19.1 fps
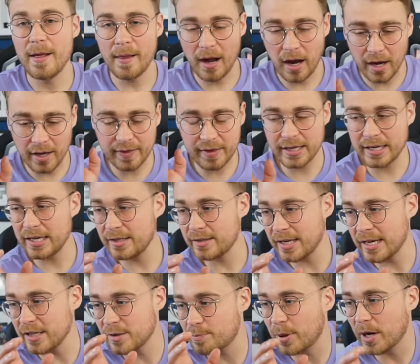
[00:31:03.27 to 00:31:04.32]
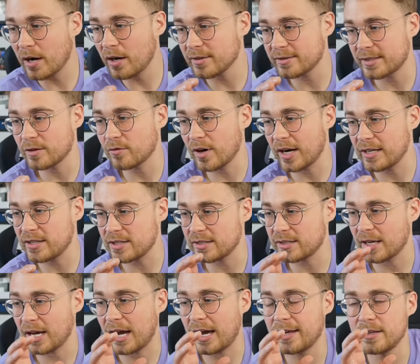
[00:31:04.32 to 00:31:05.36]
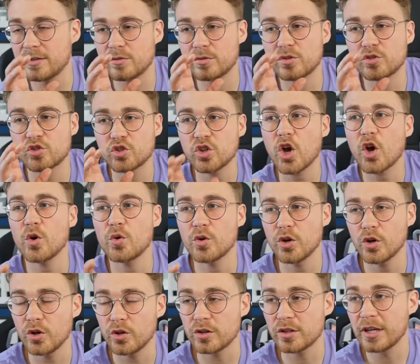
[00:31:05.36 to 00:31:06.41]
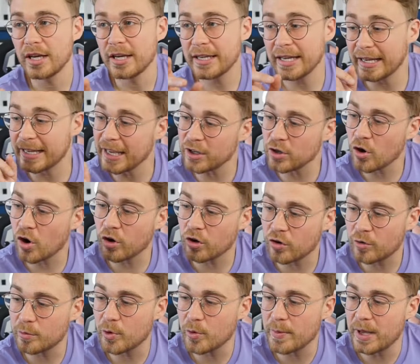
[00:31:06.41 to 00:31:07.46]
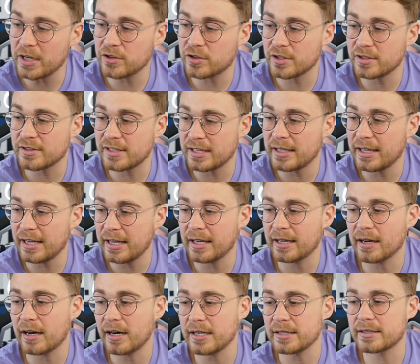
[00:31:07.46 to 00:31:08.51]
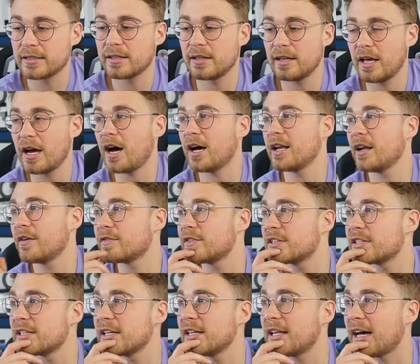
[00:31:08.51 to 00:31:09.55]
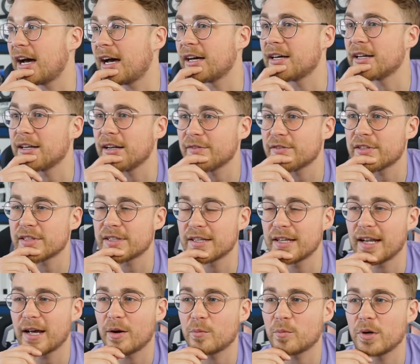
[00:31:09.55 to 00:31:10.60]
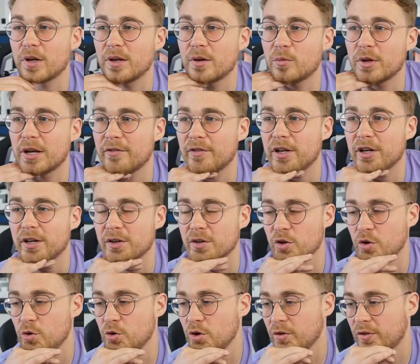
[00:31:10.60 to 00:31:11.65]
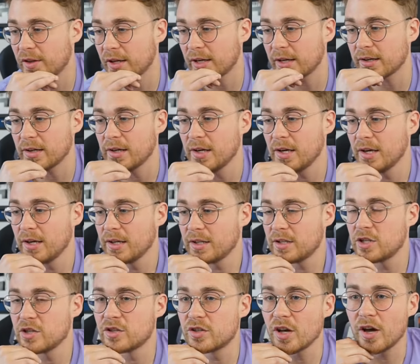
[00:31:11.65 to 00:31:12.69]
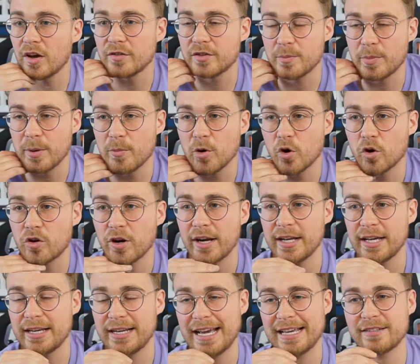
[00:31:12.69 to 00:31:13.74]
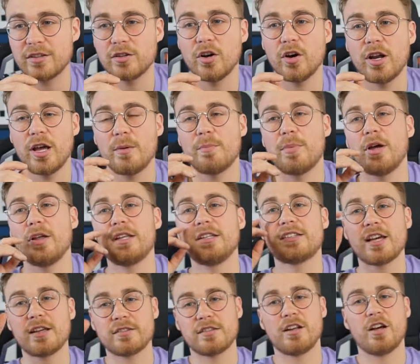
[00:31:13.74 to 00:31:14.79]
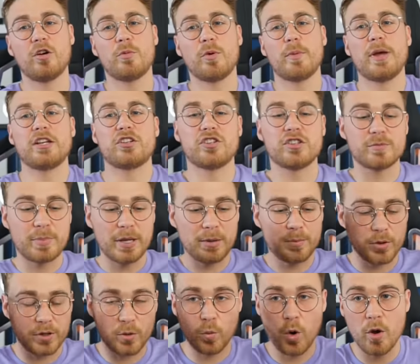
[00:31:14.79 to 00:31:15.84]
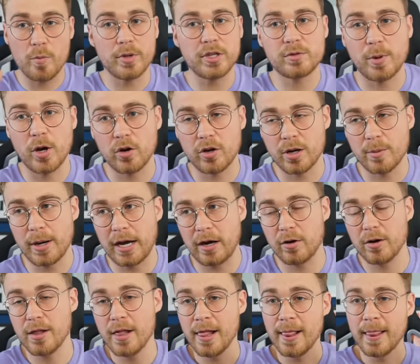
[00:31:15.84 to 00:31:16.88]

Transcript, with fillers: I think his passing range is so good. Yeah, get your honourable mentions in here, guys. I'd love to see that. I'd love to see that. We'll have a look at who you think deserves a bit more credit and hasn't got it. But in terms of notable mentions, people that won't be spoken about.